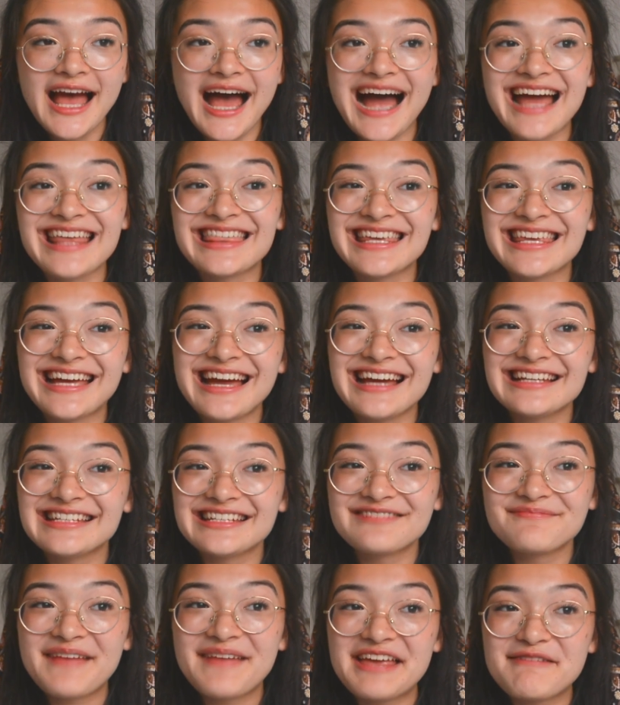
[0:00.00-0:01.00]
I think I
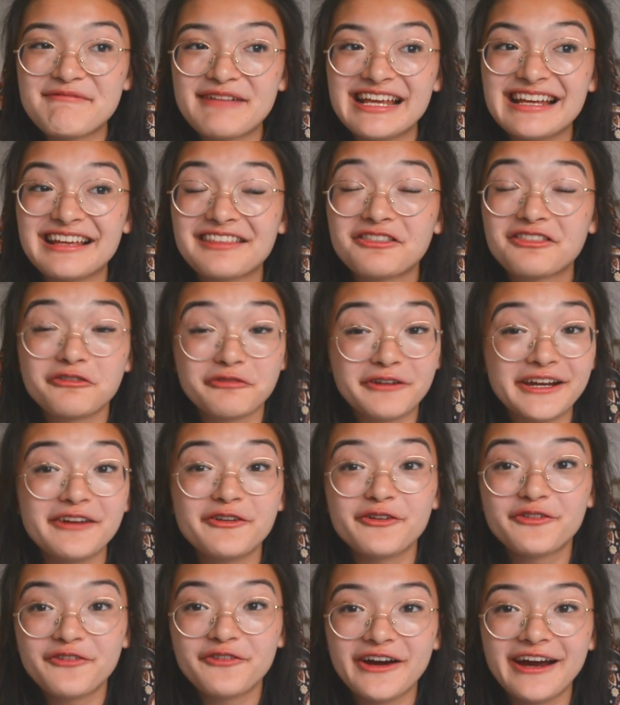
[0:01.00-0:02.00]
did maybe 3
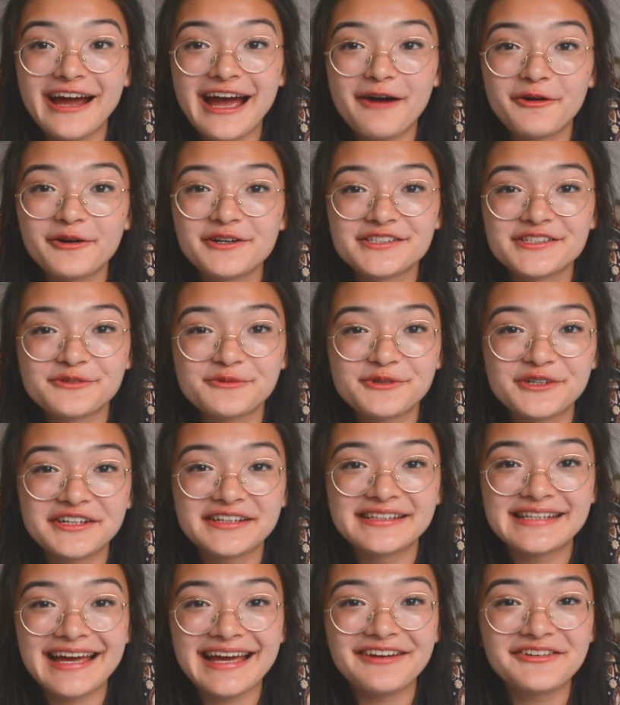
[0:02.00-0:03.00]
or 4 hours of work
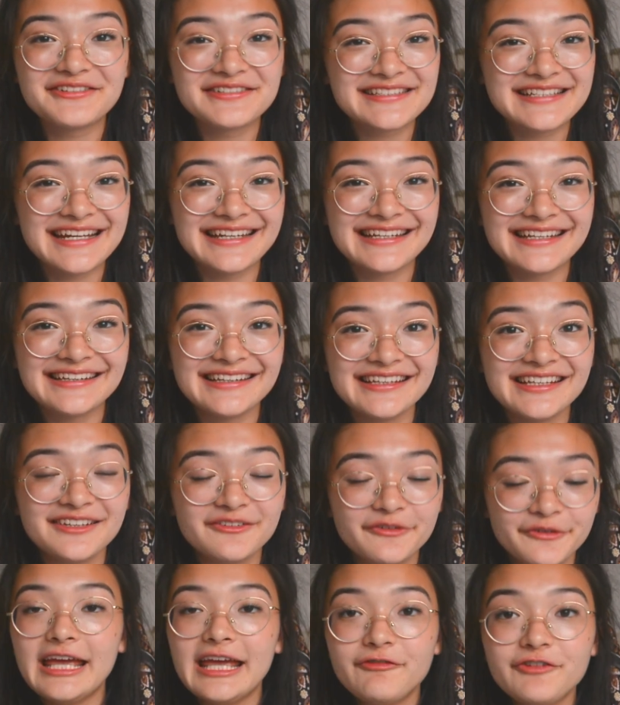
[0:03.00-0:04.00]
a day on study
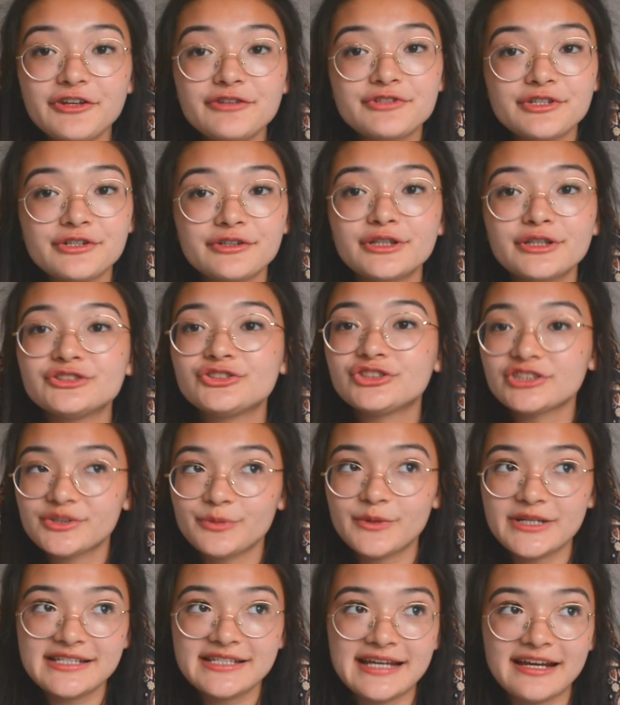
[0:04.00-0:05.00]
leave. If you do just
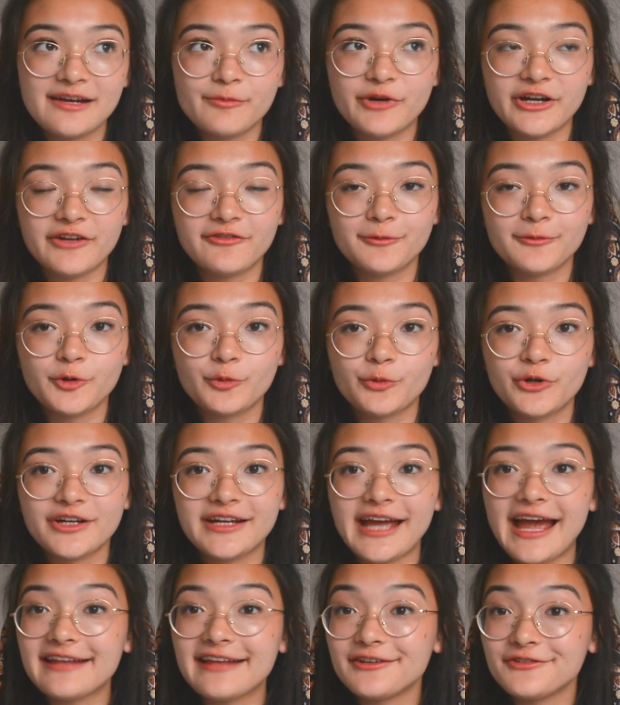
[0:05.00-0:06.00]
want to take a break from your
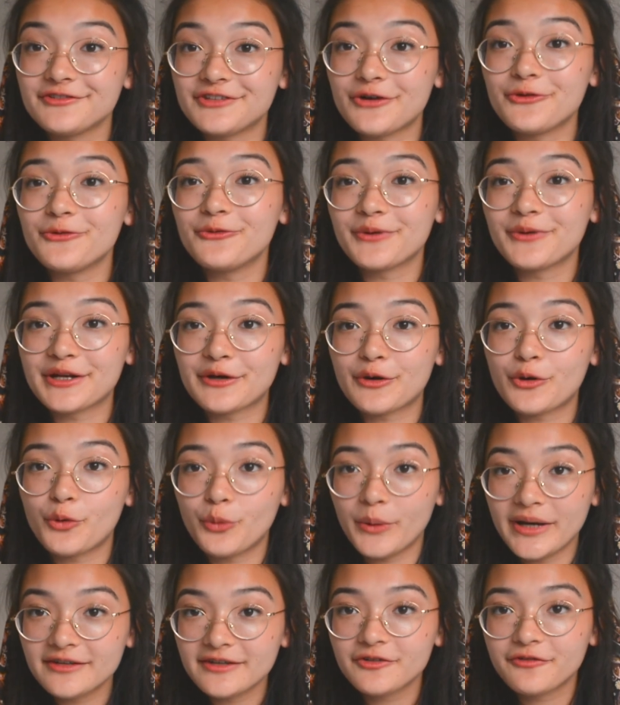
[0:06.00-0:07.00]
work and you don't want to
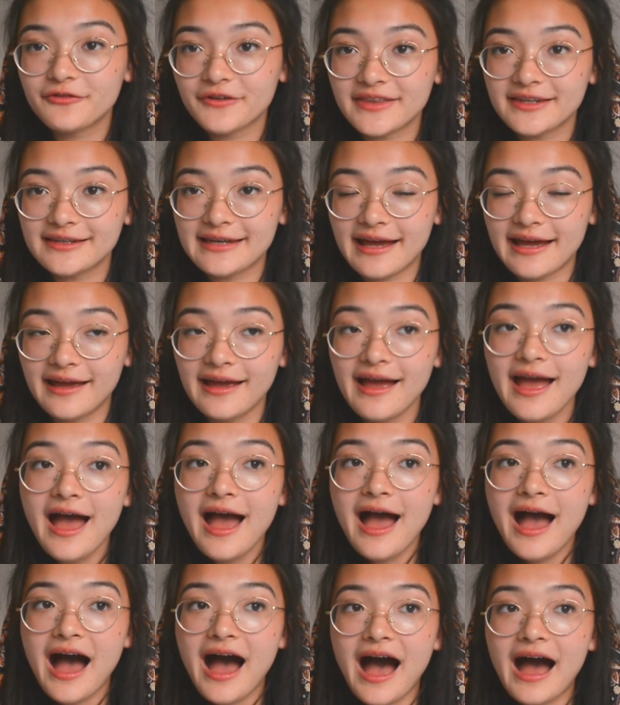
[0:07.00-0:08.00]
quit for the day,
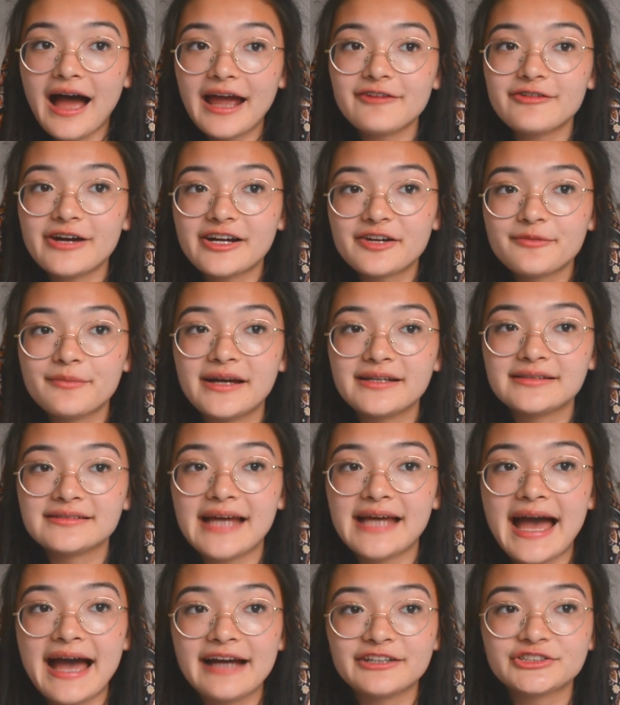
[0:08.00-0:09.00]
I recommend
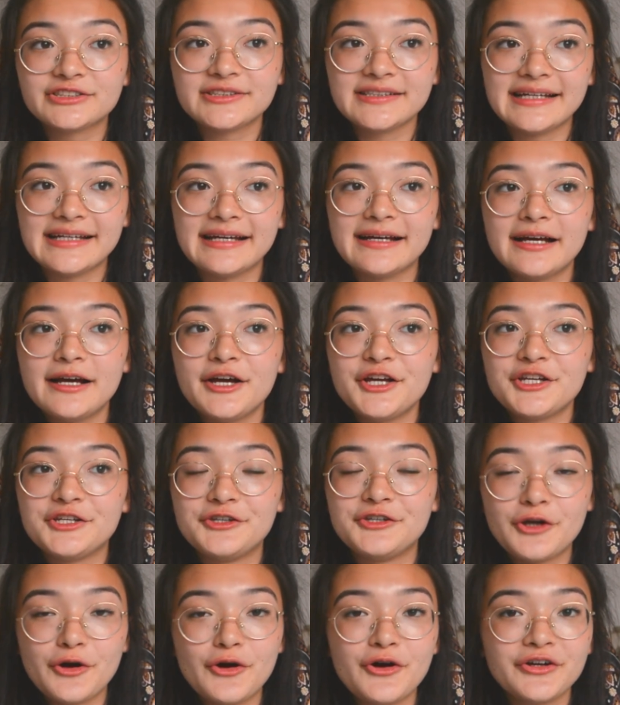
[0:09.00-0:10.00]
actually
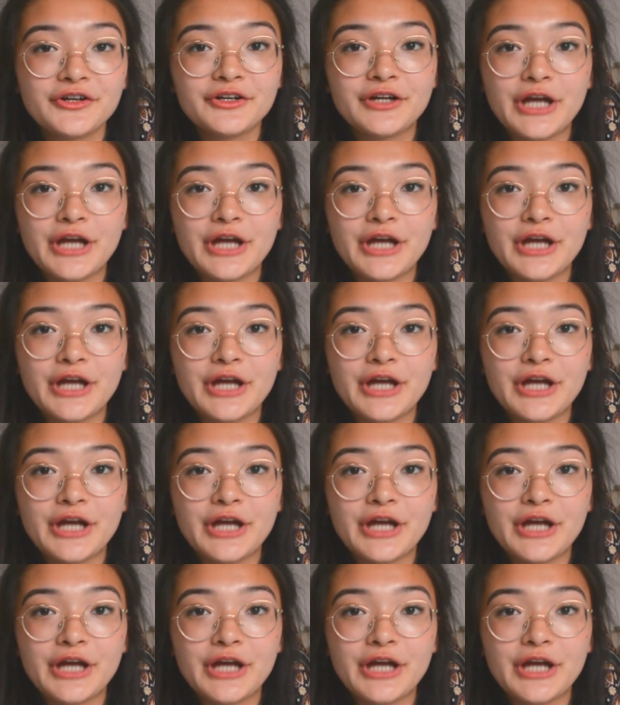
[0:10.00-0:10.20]
not